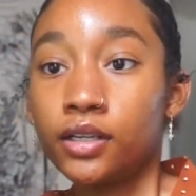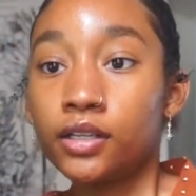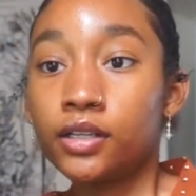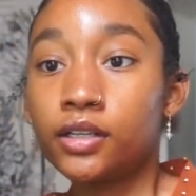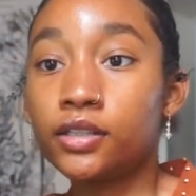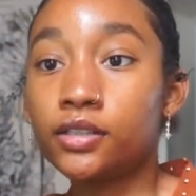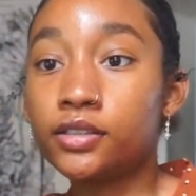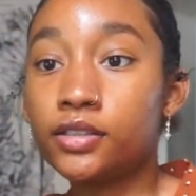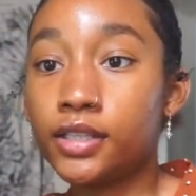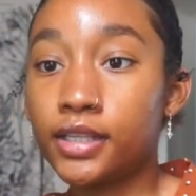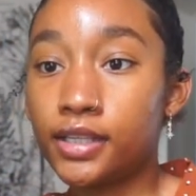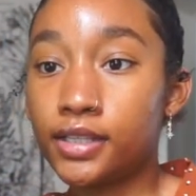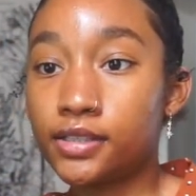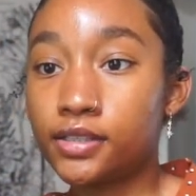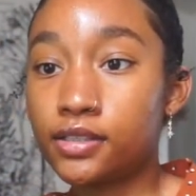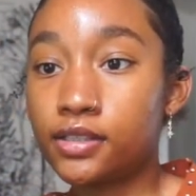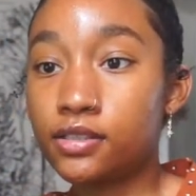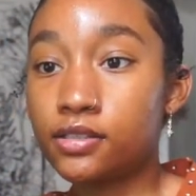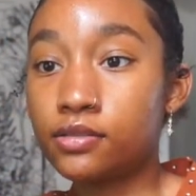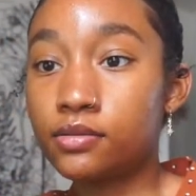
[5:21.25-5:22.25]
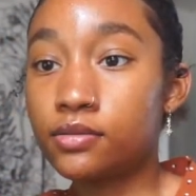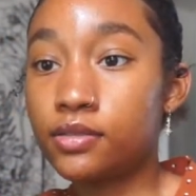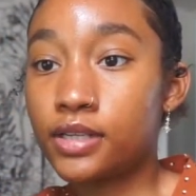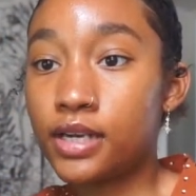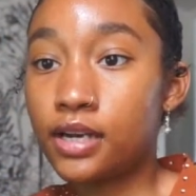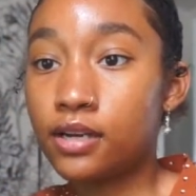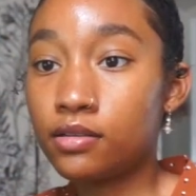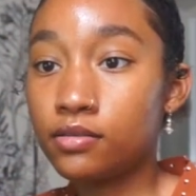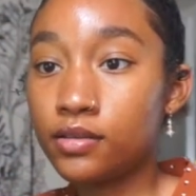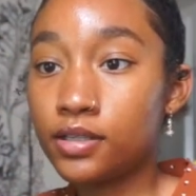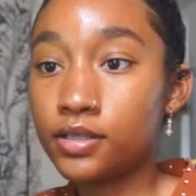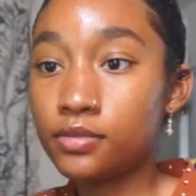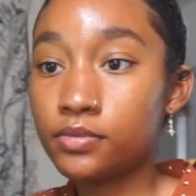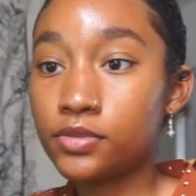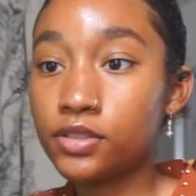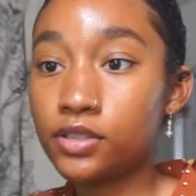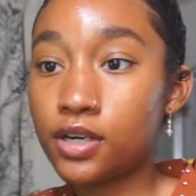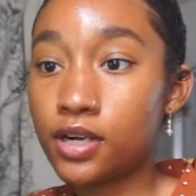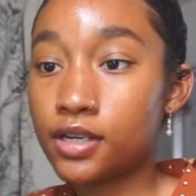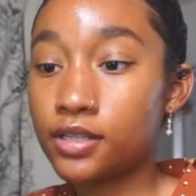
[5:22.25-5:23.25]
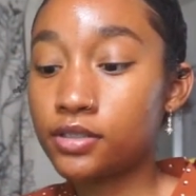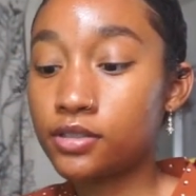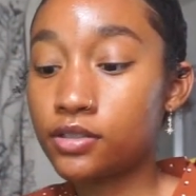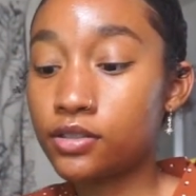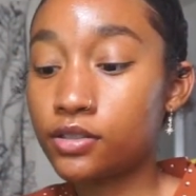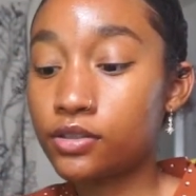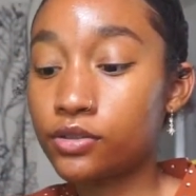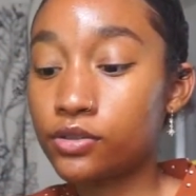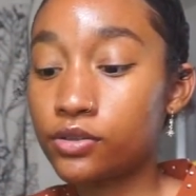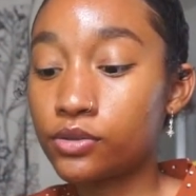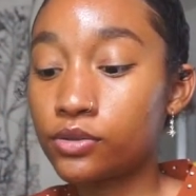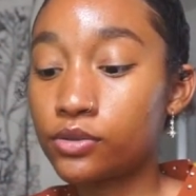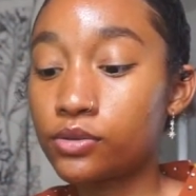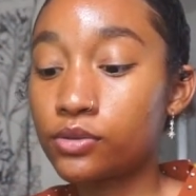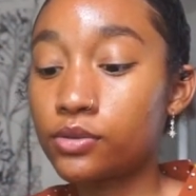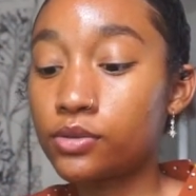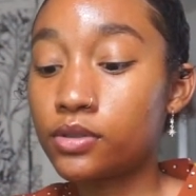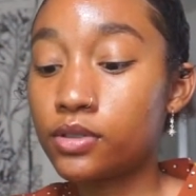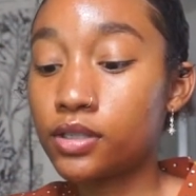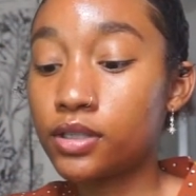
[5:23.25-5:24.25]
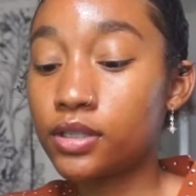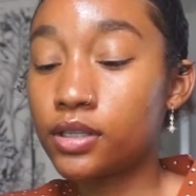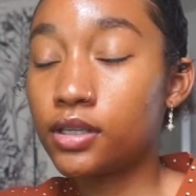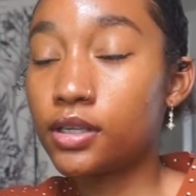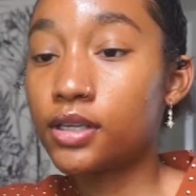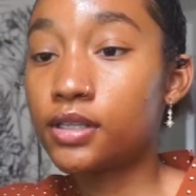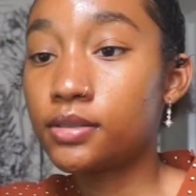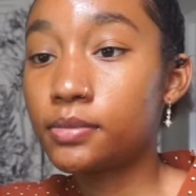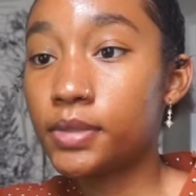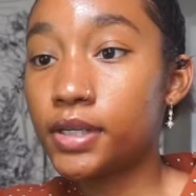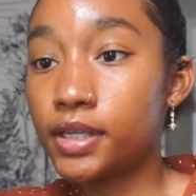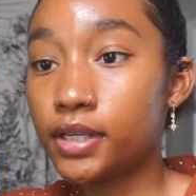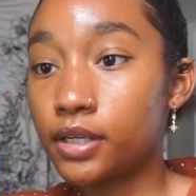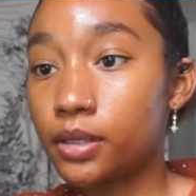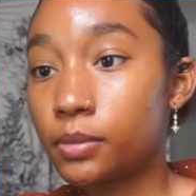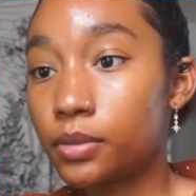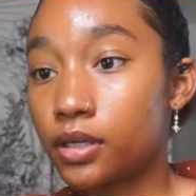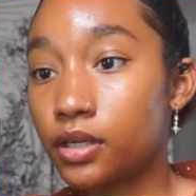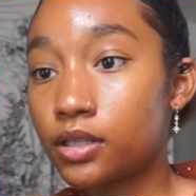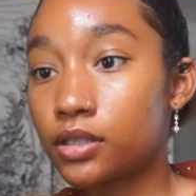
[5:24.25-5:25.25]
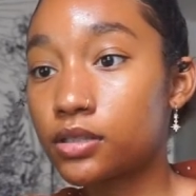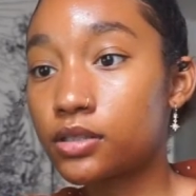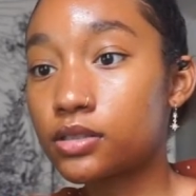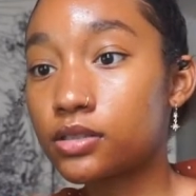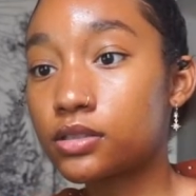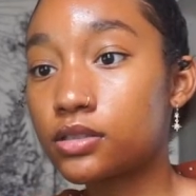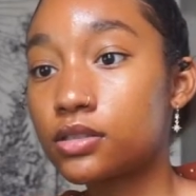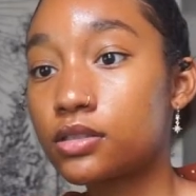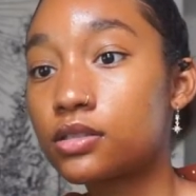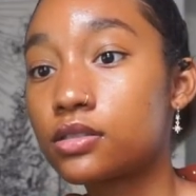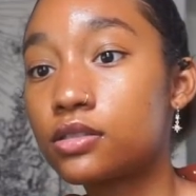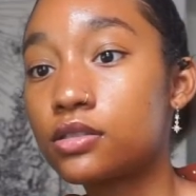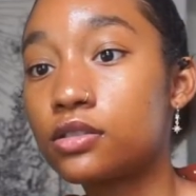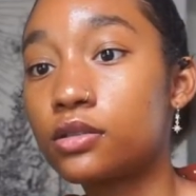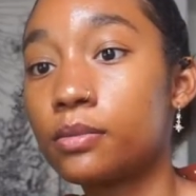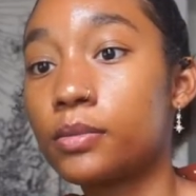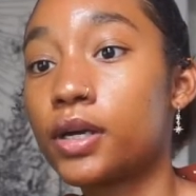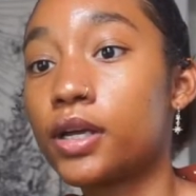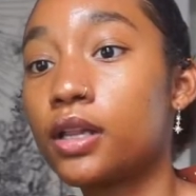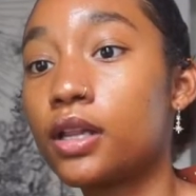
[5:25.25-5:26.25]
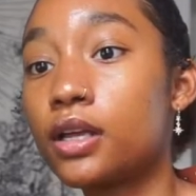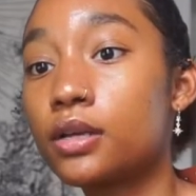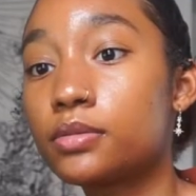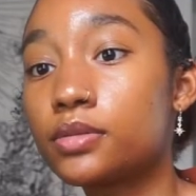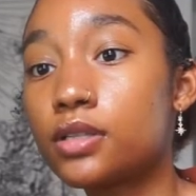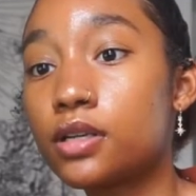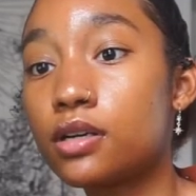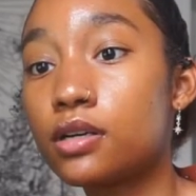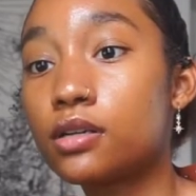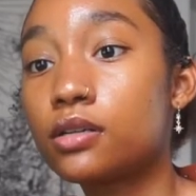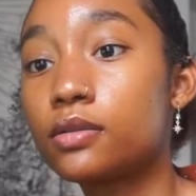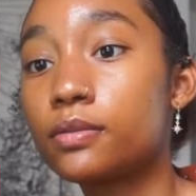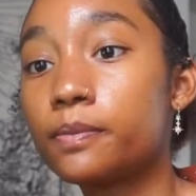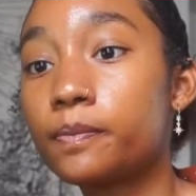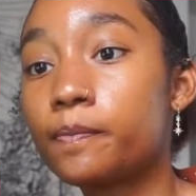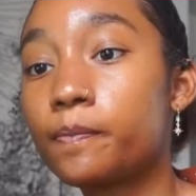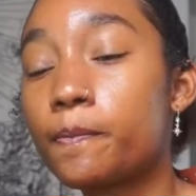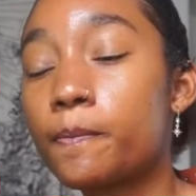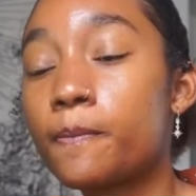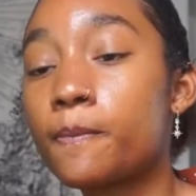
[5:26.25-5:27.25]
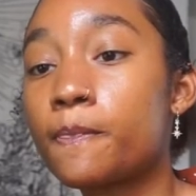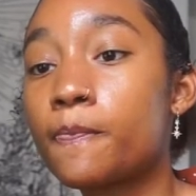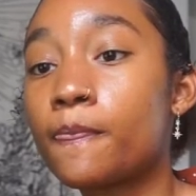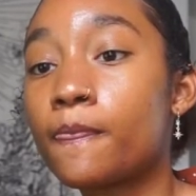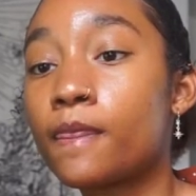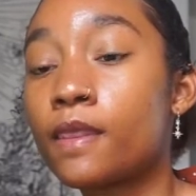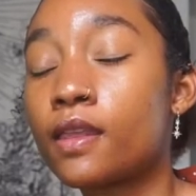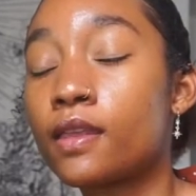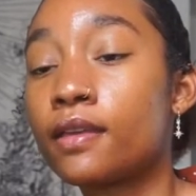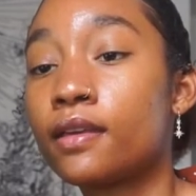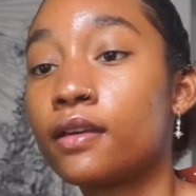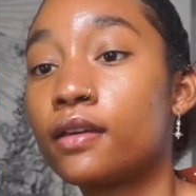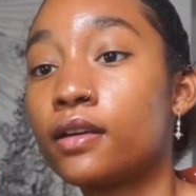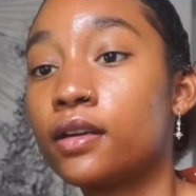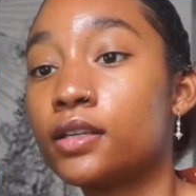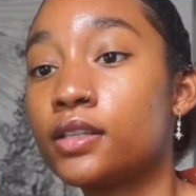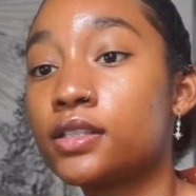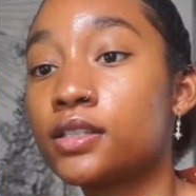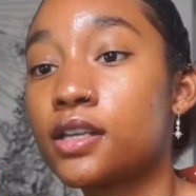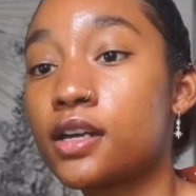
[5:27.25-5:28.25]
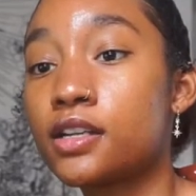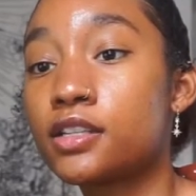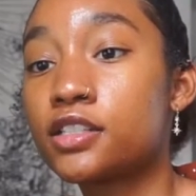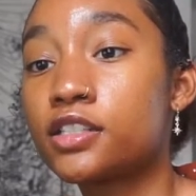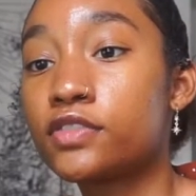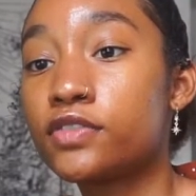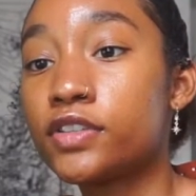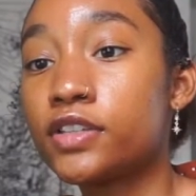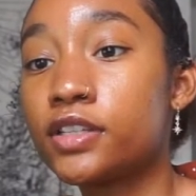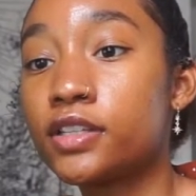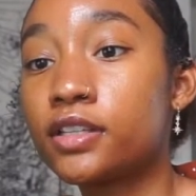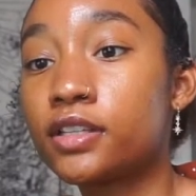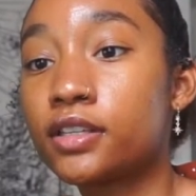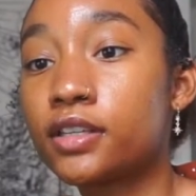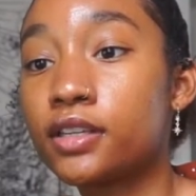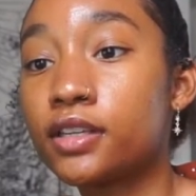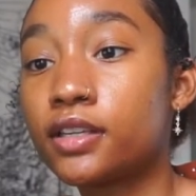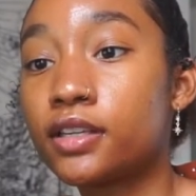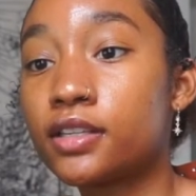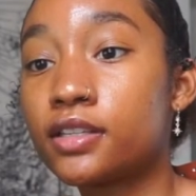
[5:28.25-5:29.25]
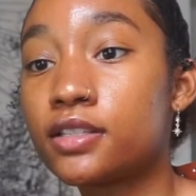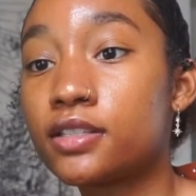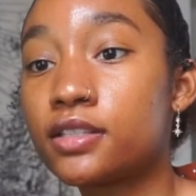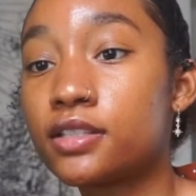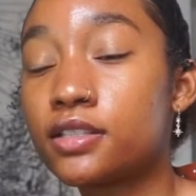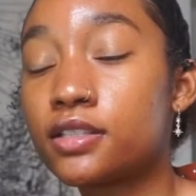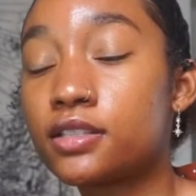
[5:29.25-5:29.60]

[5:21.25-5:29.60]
Okay, so now I'm trying to connect my AirPods to my laptop because I just feel like it